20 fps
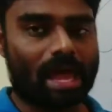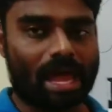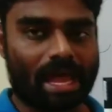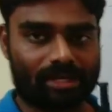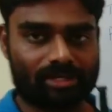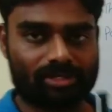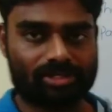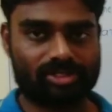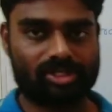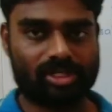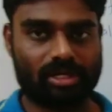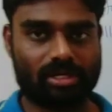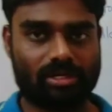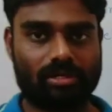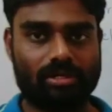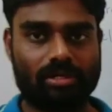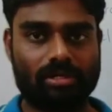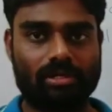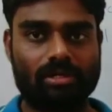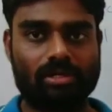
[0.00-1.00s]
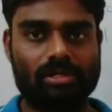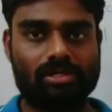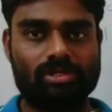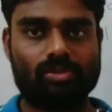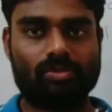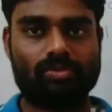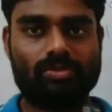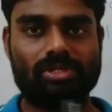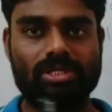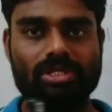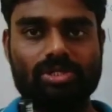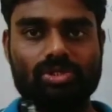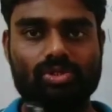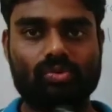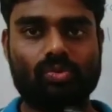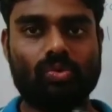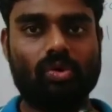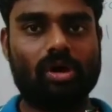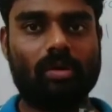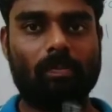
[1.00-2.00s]
action, so these
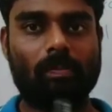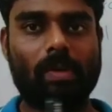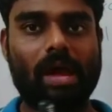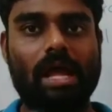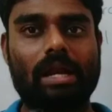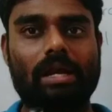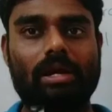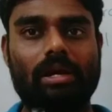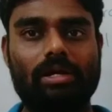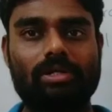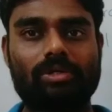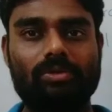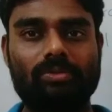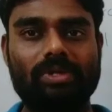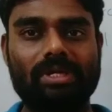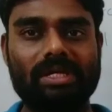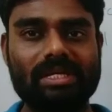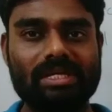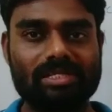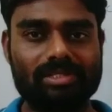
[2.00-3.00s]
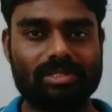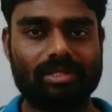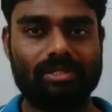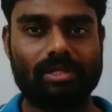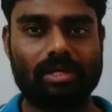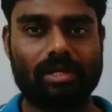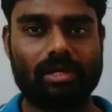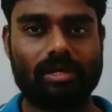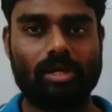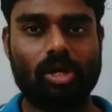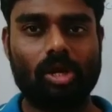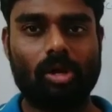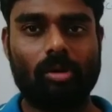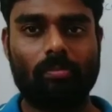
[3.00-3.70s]
two are parallel to each other